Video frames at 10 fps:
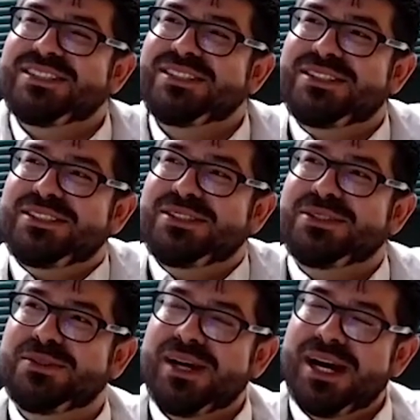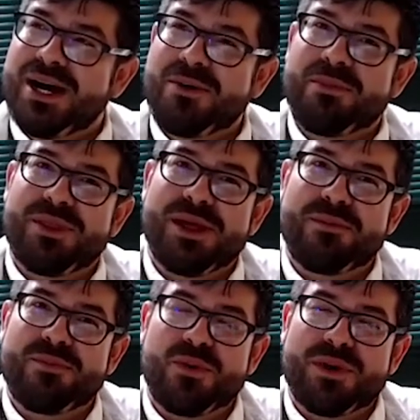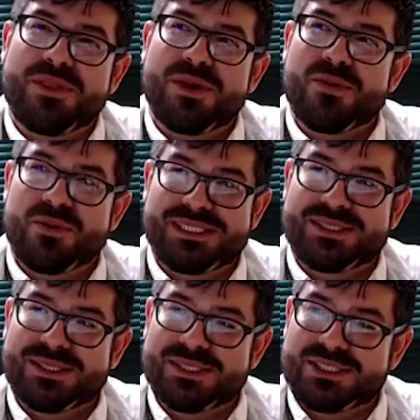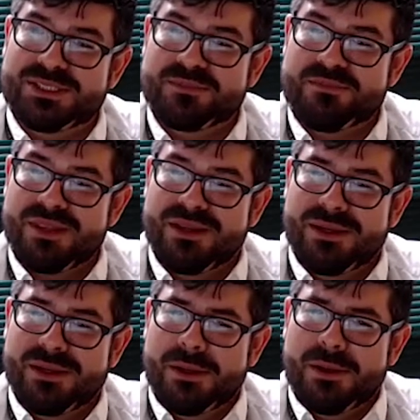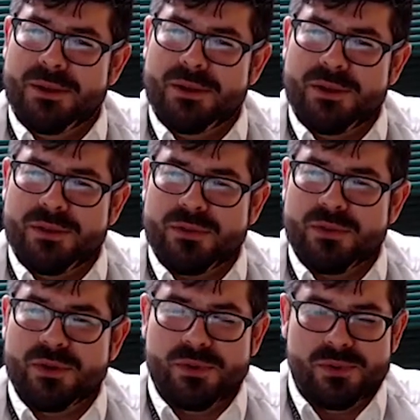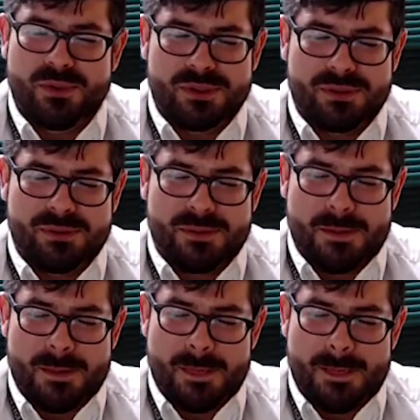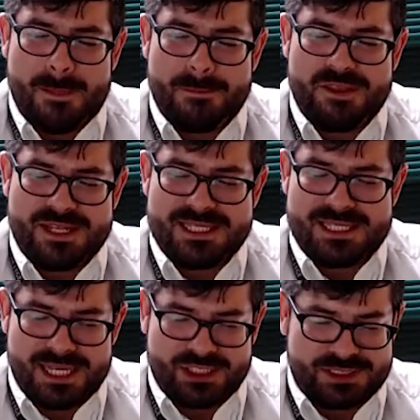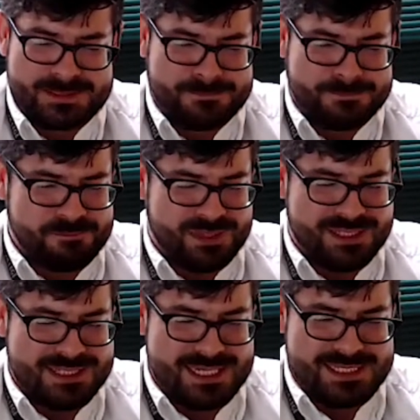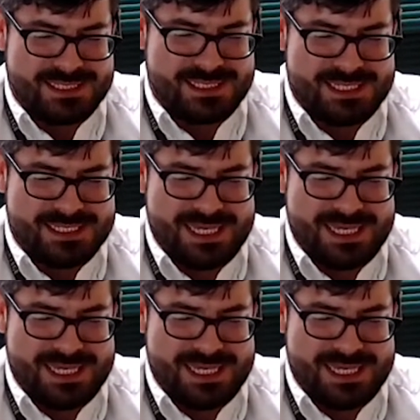to help them with their research. Through this session, Tessa is